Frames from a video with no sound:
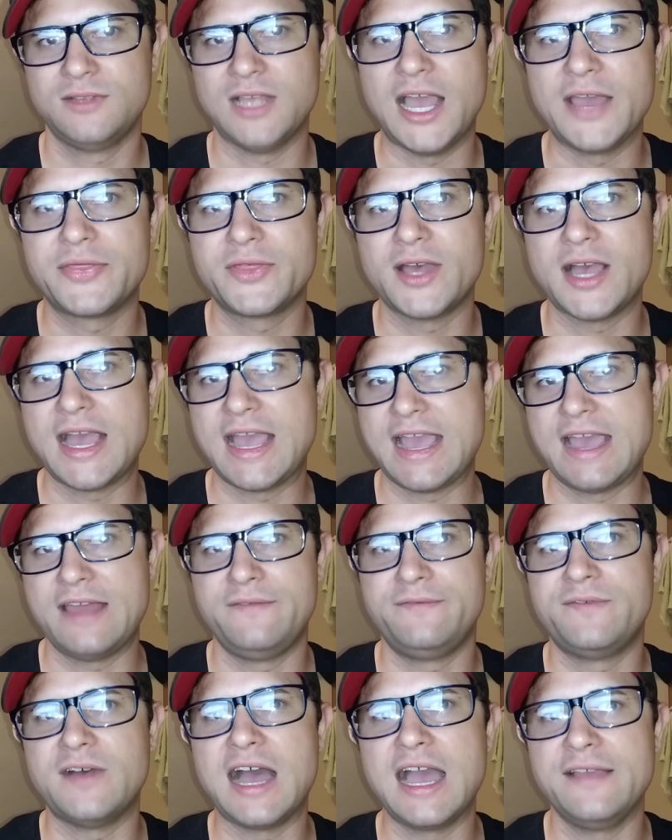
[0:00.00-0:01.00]
I thought I
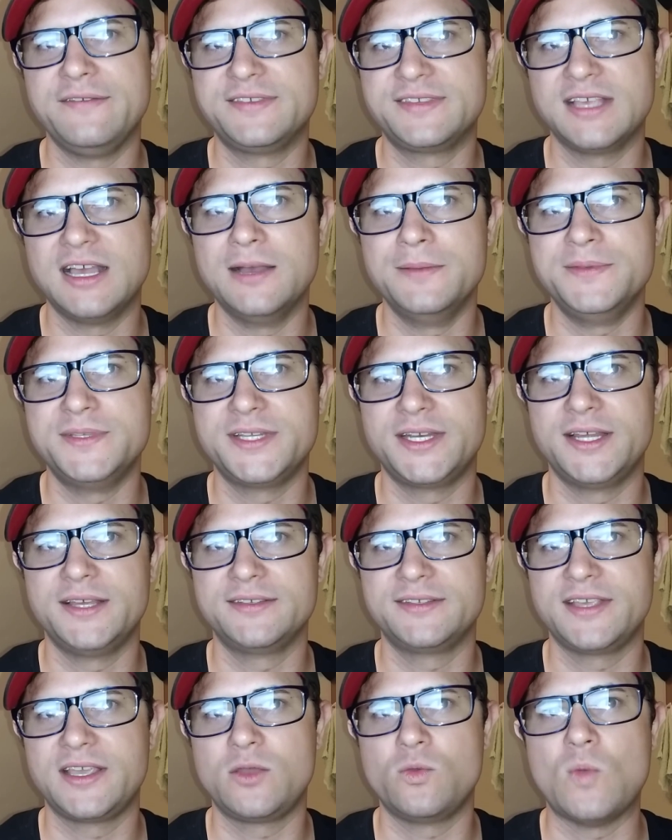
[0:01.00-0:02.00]
had five subs and I
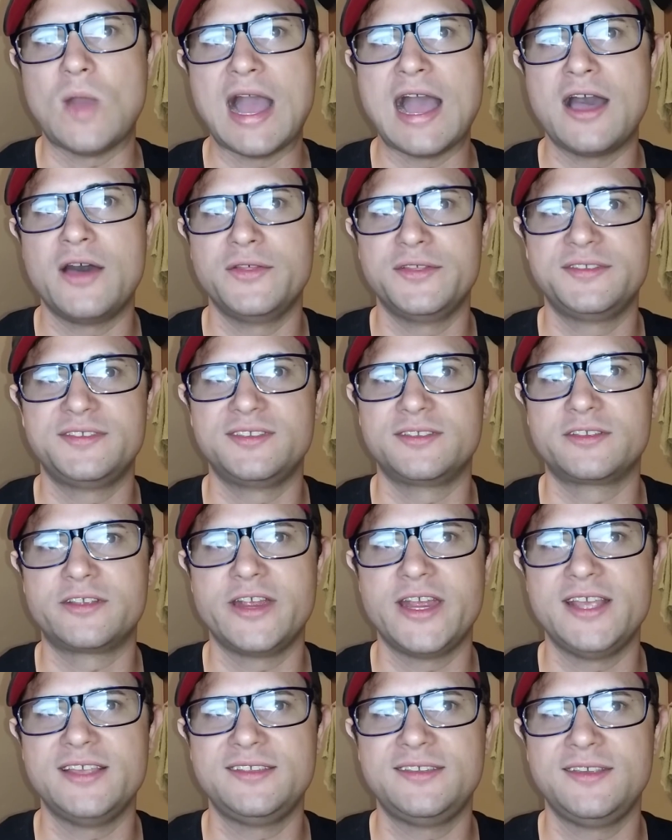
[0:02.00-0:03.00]
was like, wow, this is
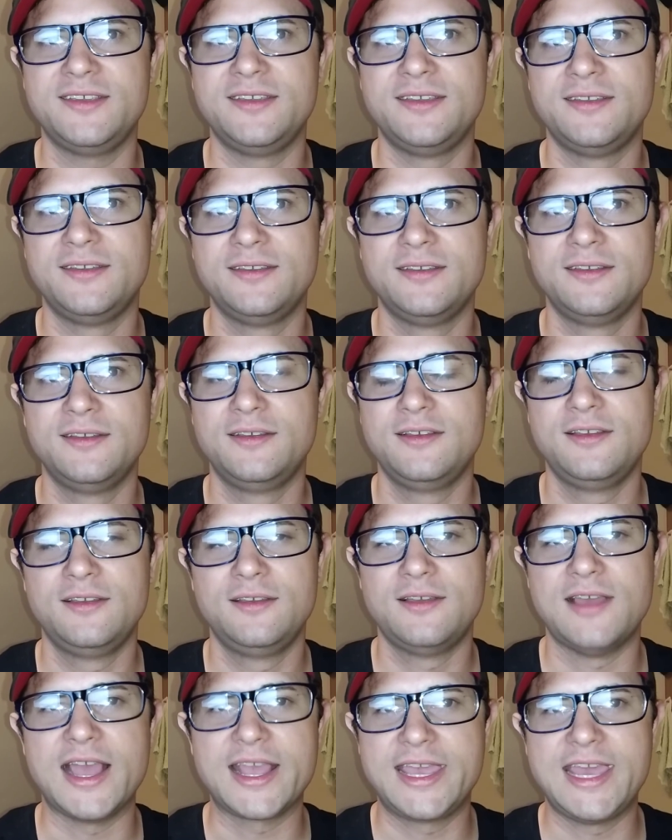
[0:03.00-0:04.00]
crazy.
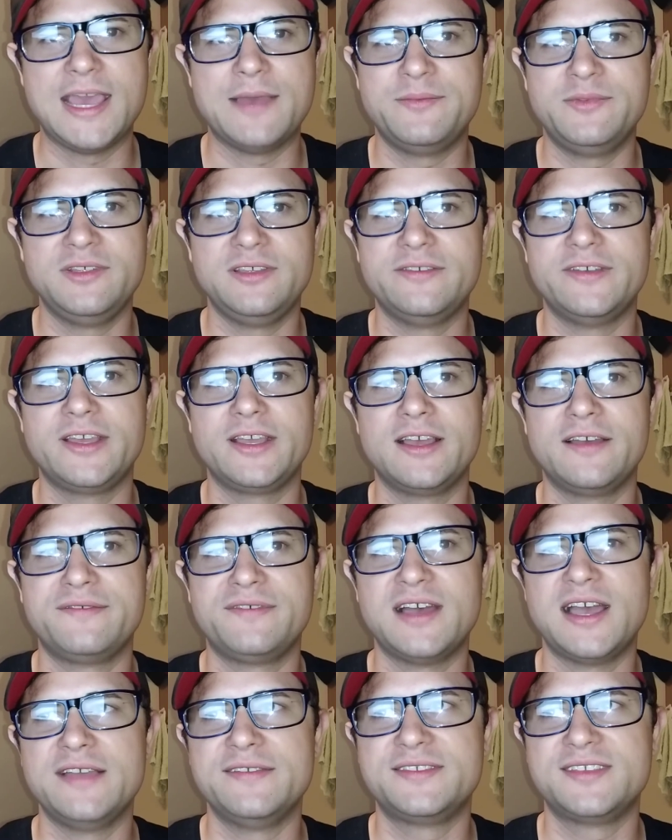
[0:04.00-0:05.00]
I can't believe I got
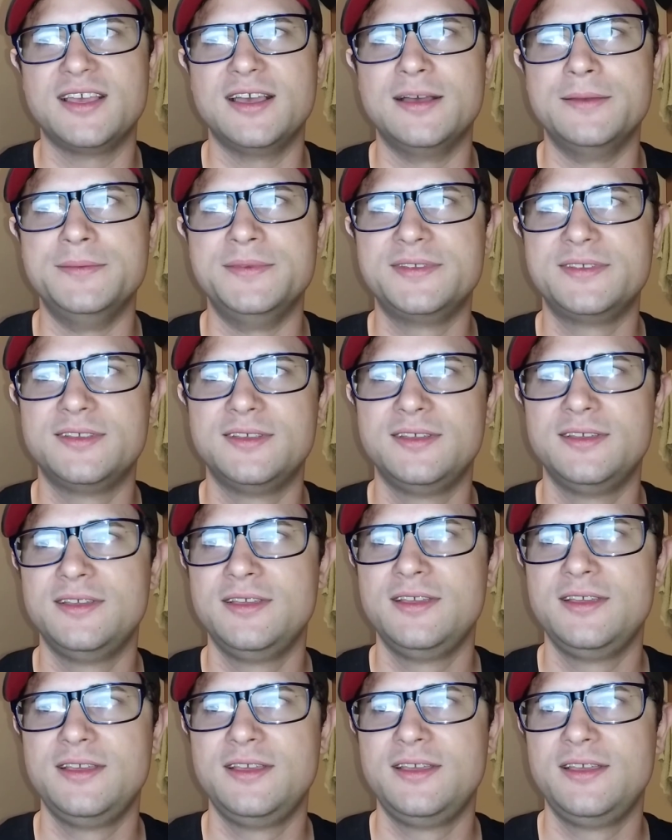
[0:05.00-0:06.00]
five subs.
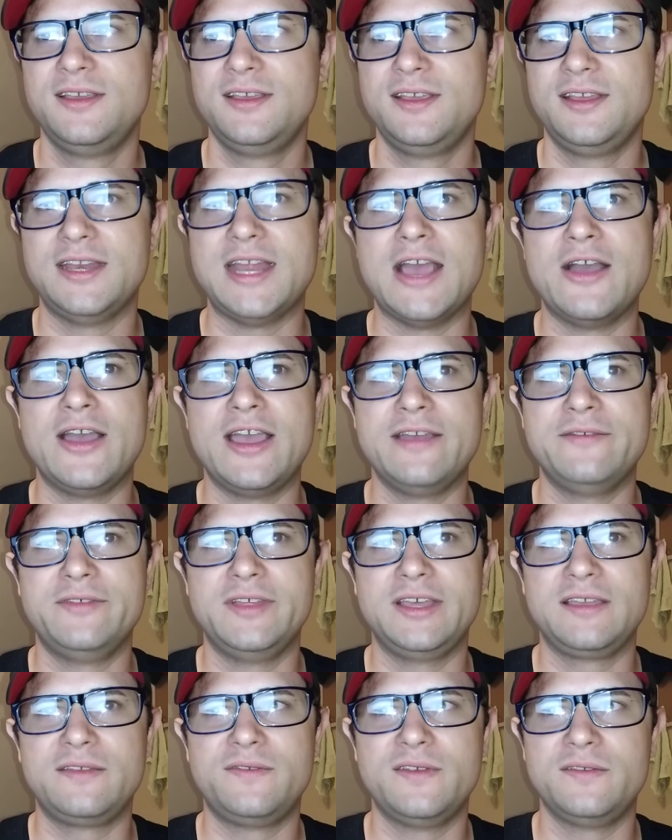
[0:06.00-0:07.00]
Now I have
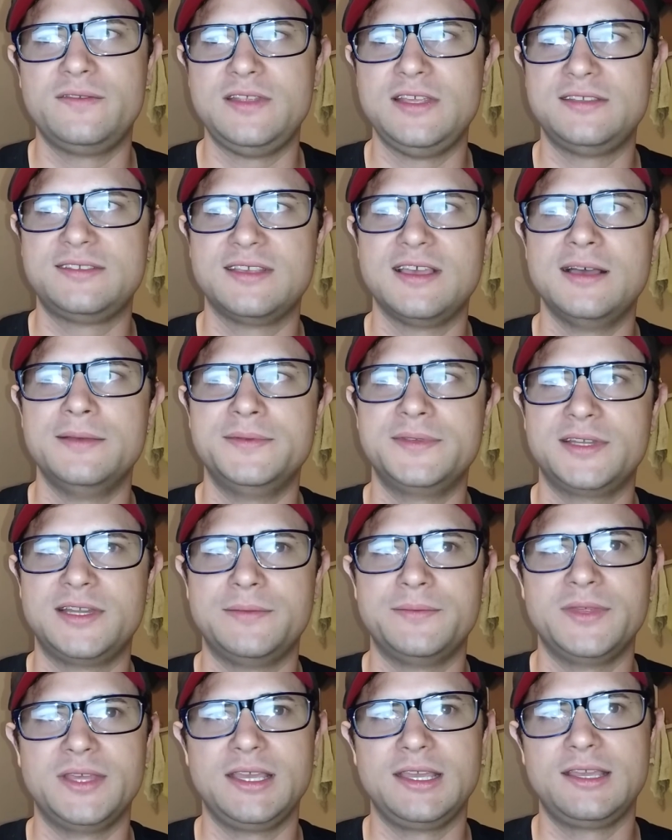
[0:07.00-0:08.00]
like fifty subs and
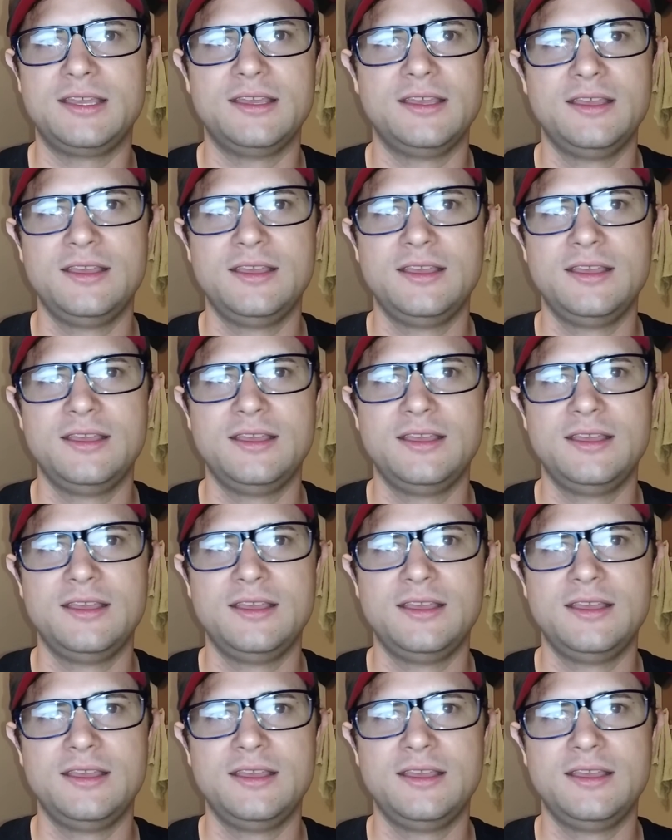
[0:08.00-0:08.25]
I'm like,